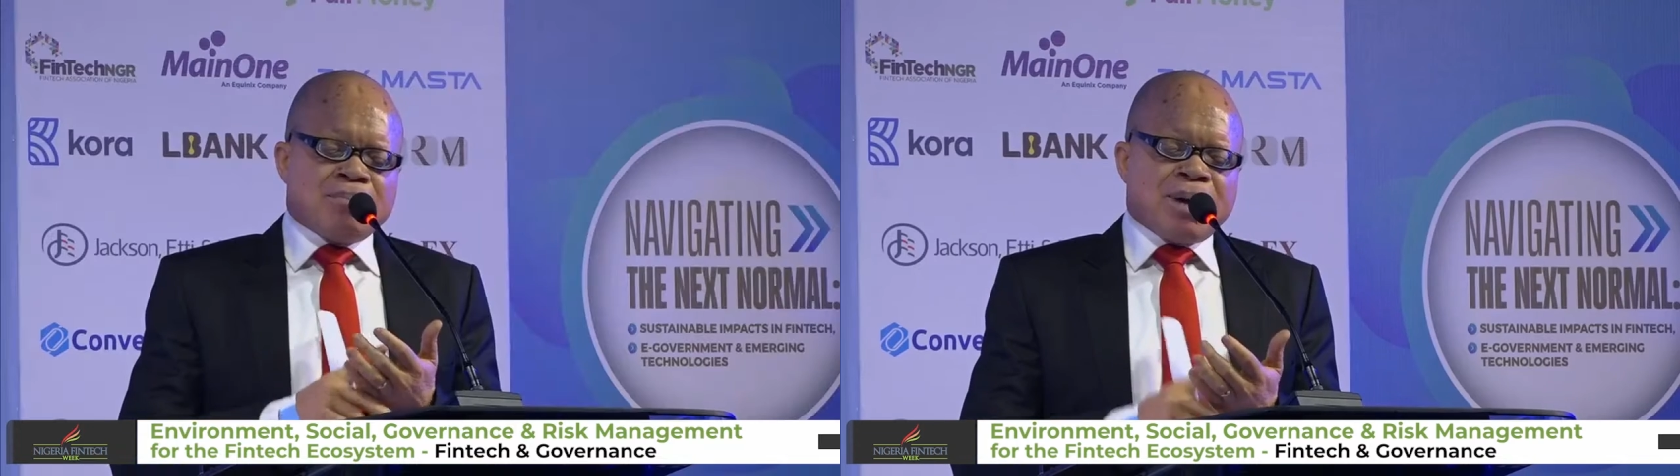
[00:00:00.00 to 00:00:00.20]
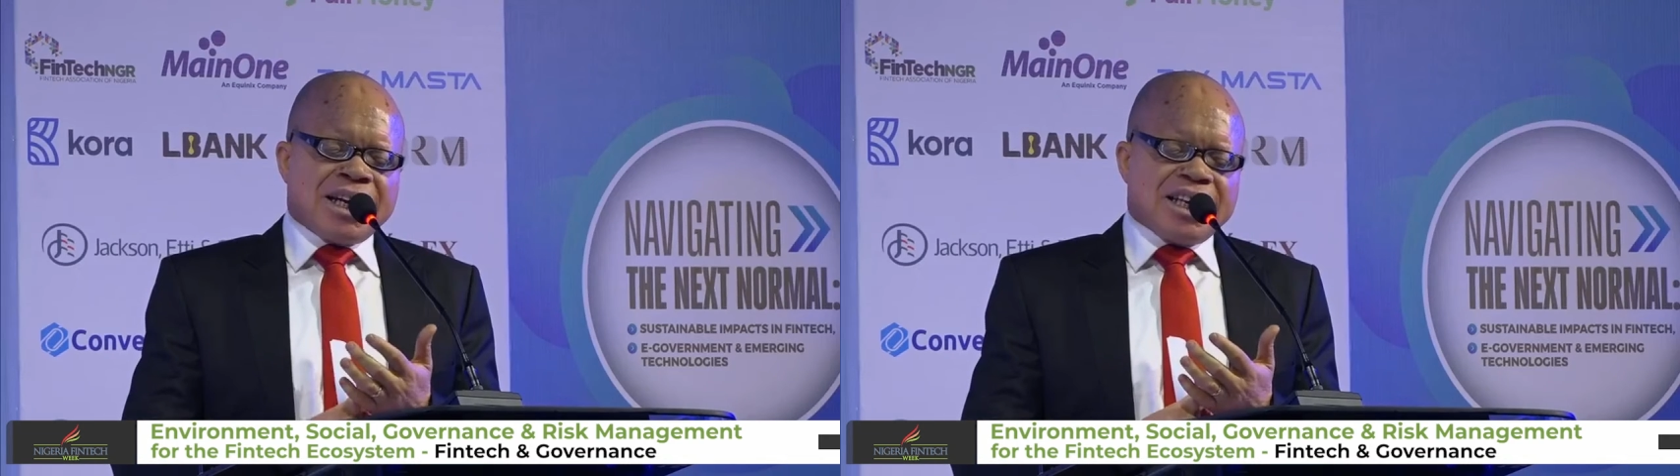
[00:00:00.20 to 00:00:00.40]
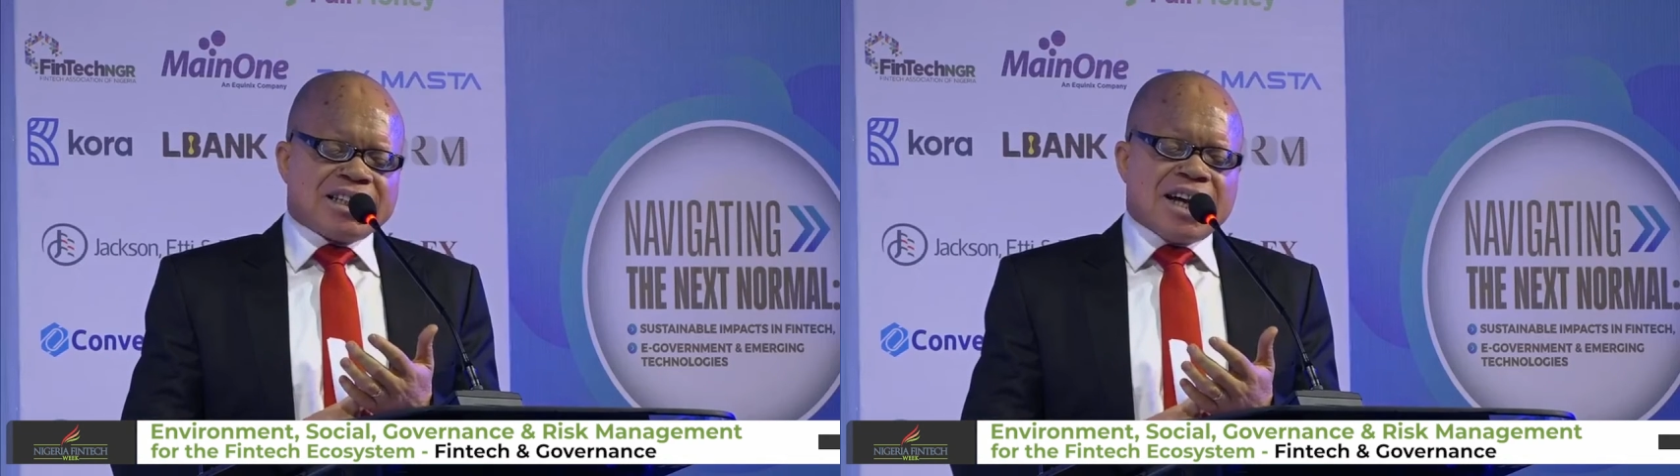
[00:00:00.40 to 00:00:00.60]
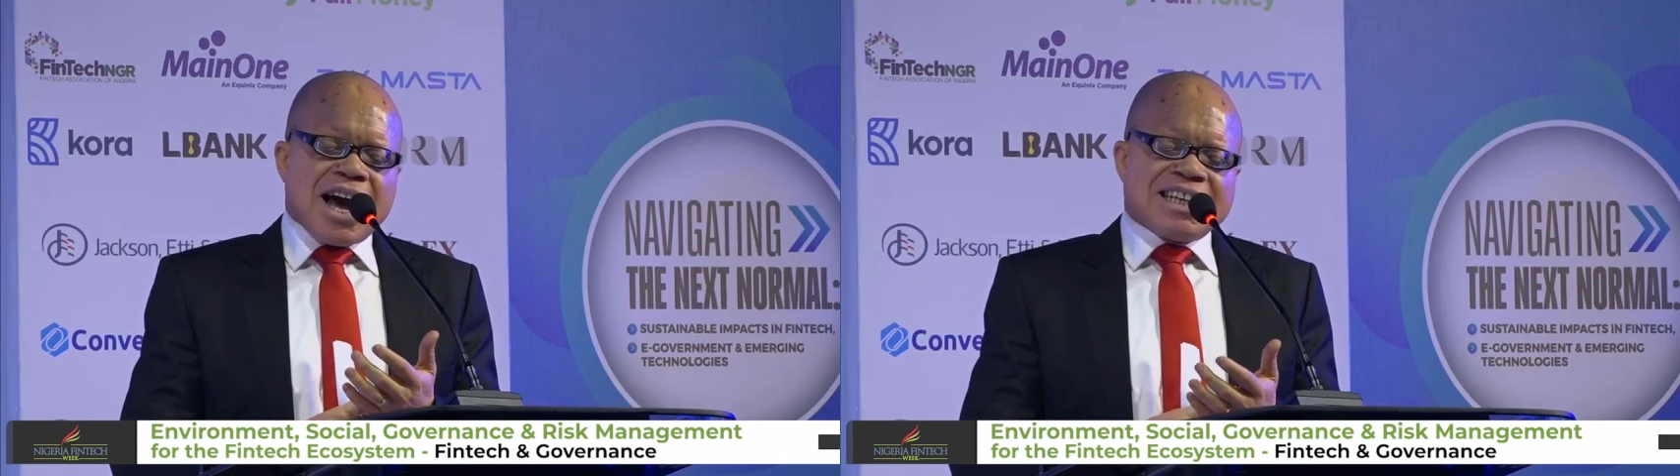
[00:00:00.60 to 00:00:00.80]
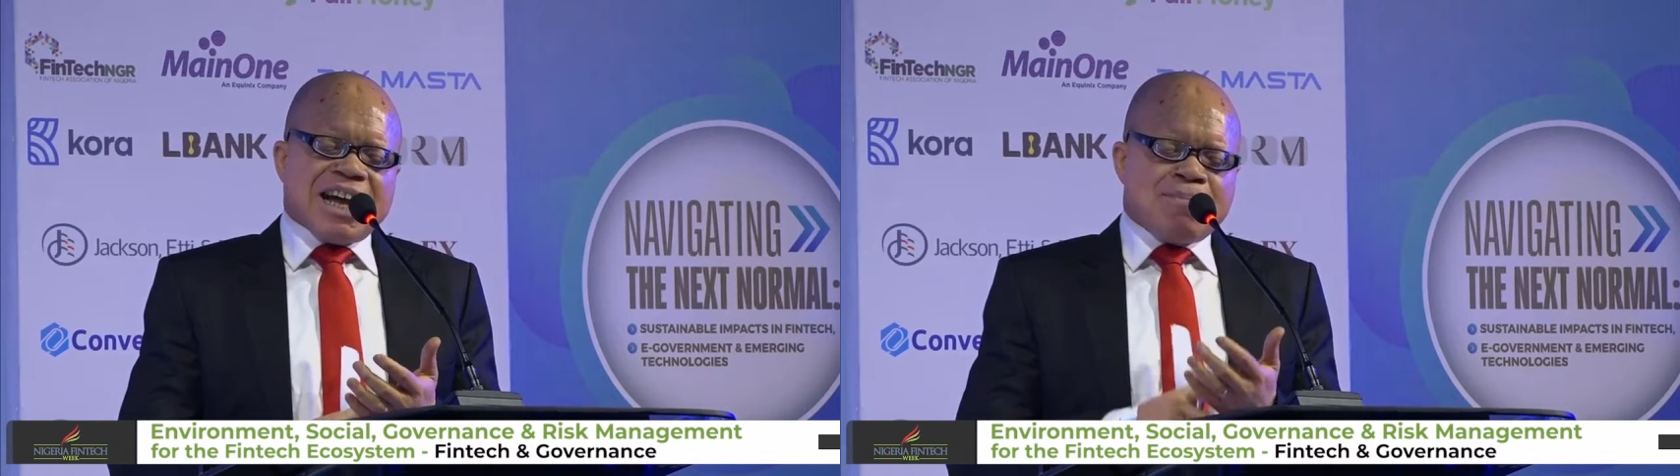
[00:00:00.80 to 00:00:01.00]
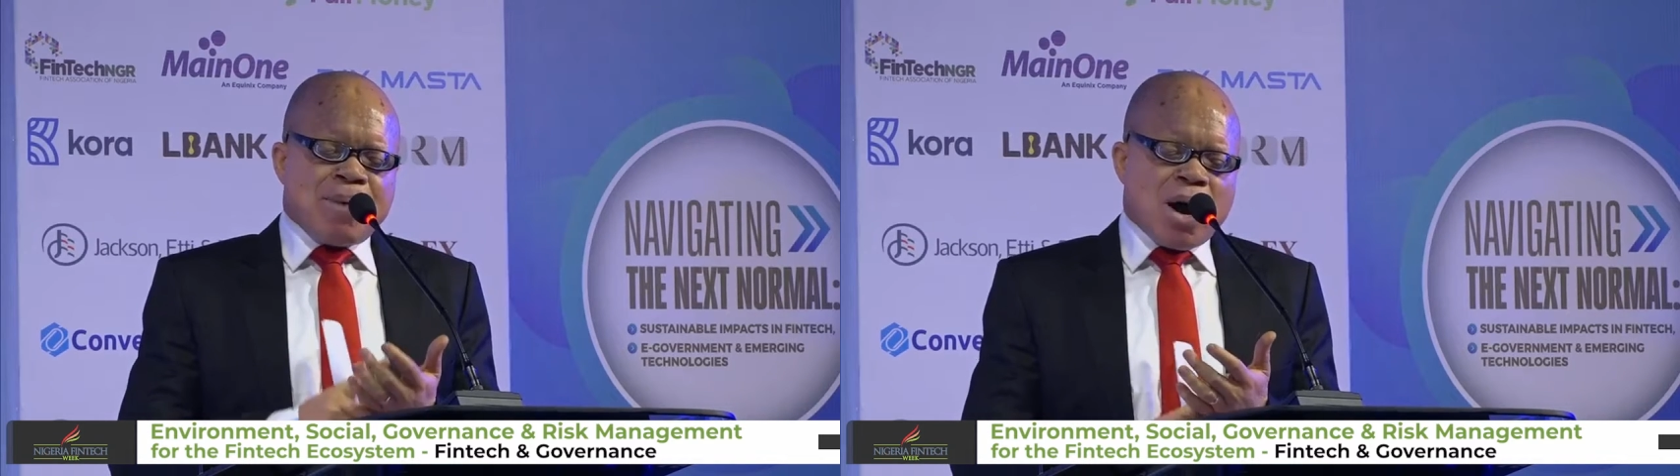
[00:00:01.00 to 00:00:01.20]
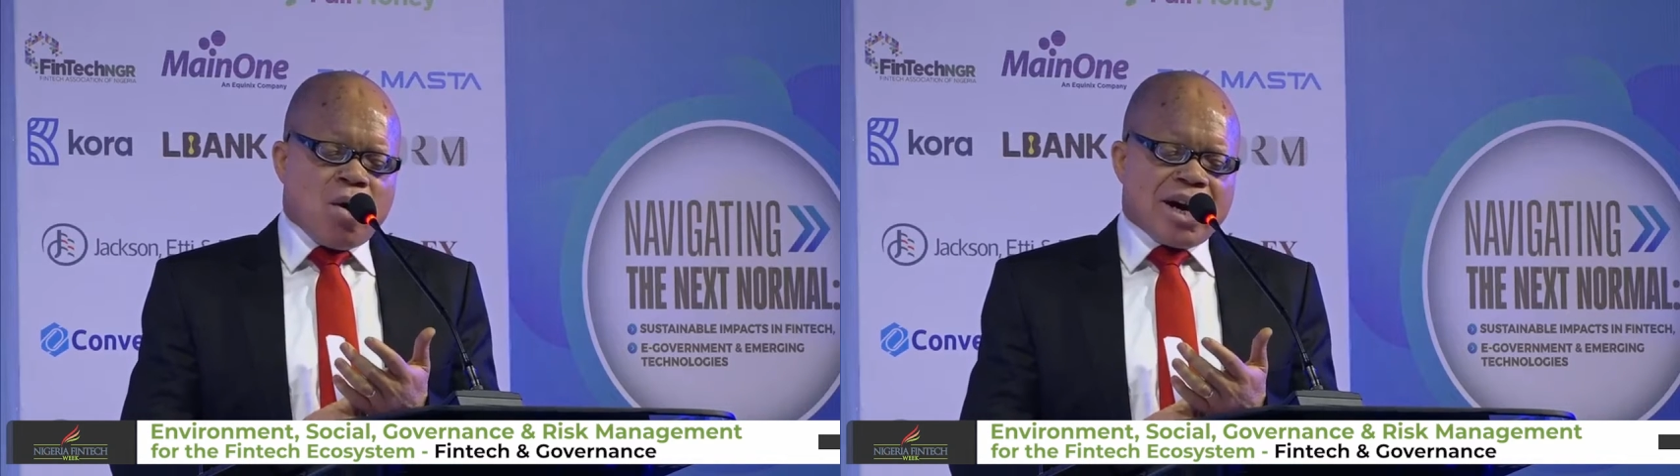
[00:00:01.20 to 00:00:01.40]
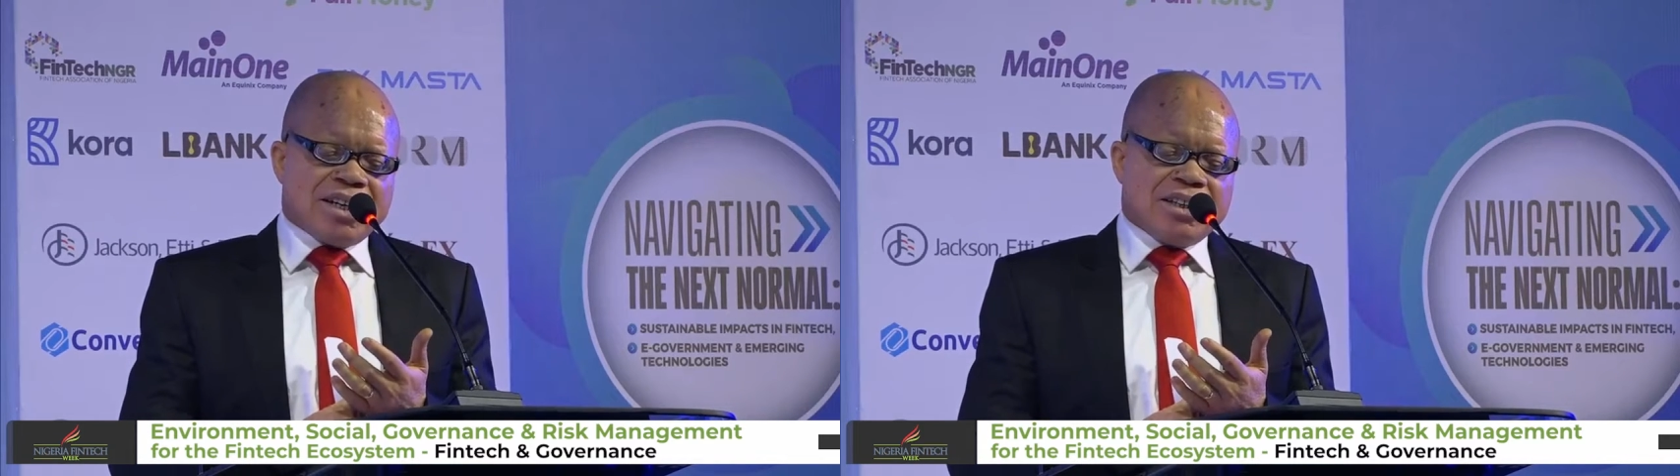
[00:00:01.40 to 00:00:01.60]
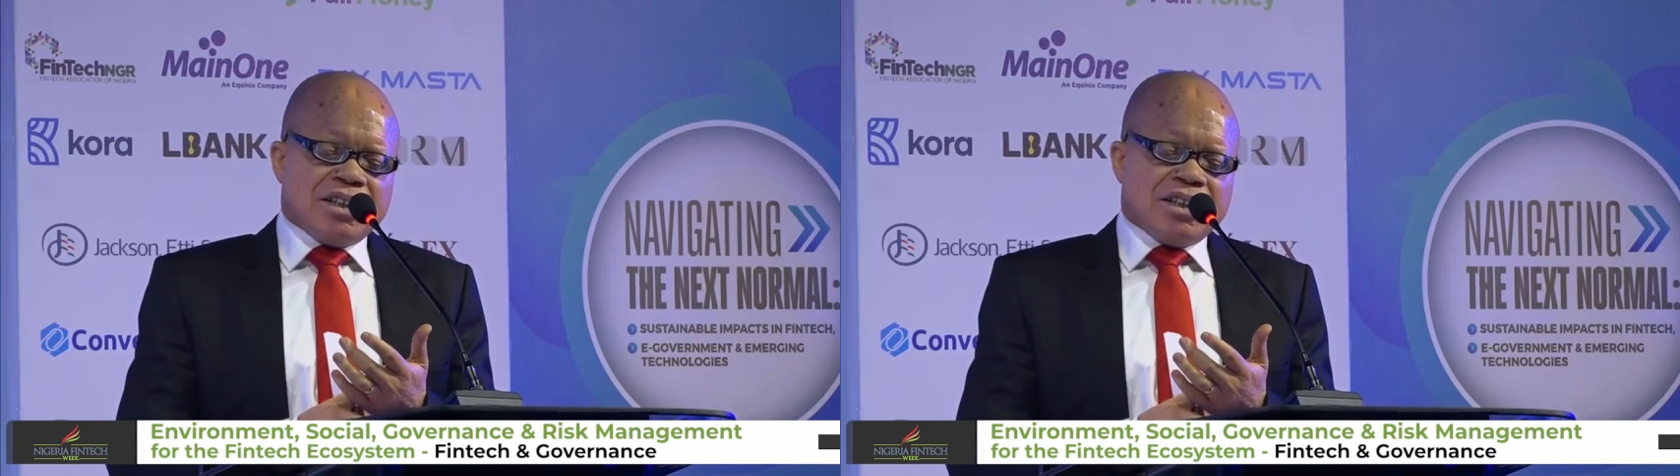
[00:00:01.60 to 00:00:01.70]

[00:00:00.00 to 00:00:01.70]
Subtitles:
managed, and that power